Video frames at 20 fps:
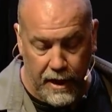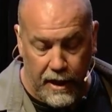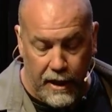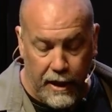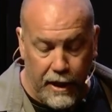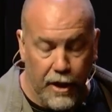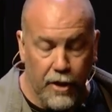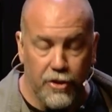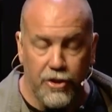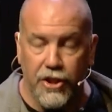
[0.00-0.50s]

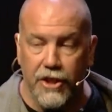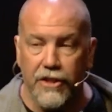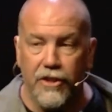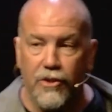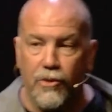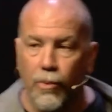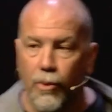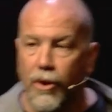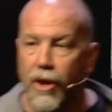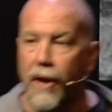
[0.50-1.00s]
You know,
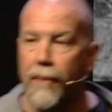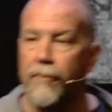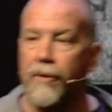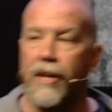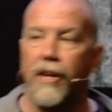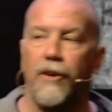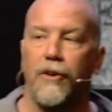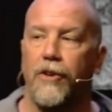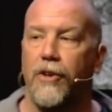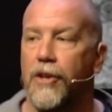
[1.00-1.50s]
Jesus will come
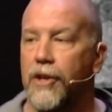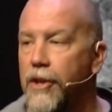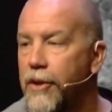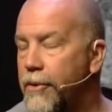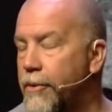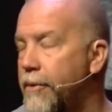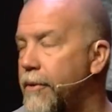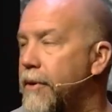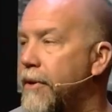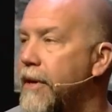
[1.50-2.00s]
near to
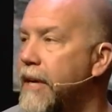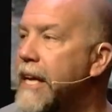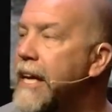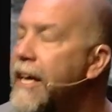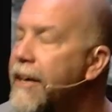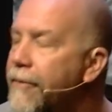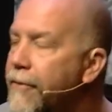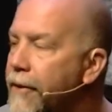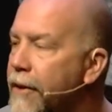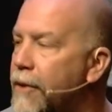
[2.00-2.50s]
you
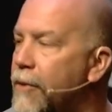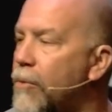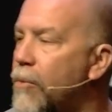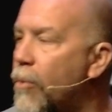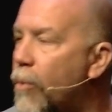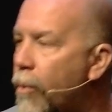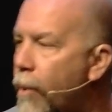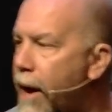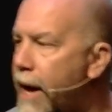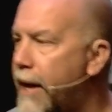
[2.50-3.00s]

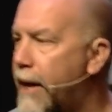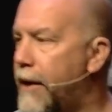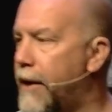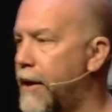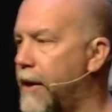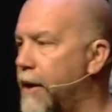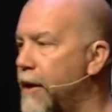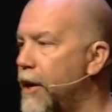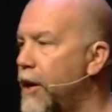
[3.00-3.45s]
even when